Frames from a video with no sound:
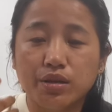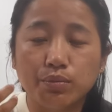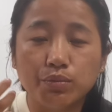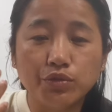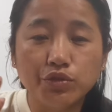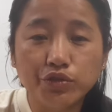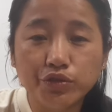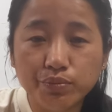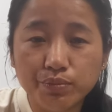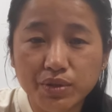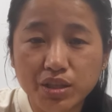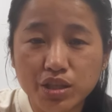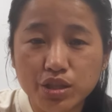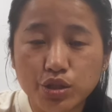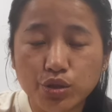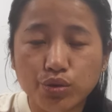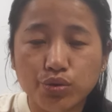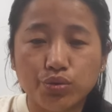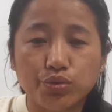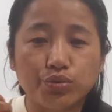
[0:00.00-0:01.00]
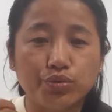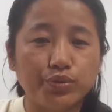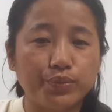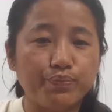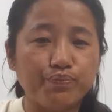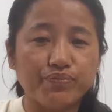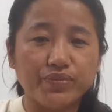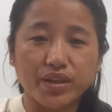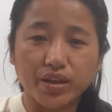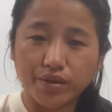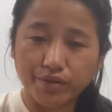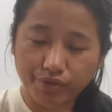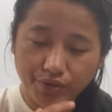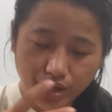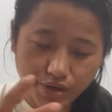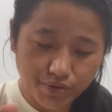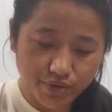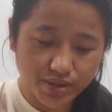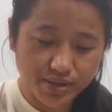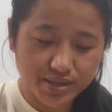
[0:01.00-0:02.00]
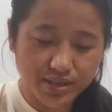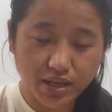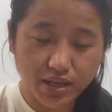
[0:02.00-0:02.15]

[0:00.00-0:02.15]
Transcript: movement through various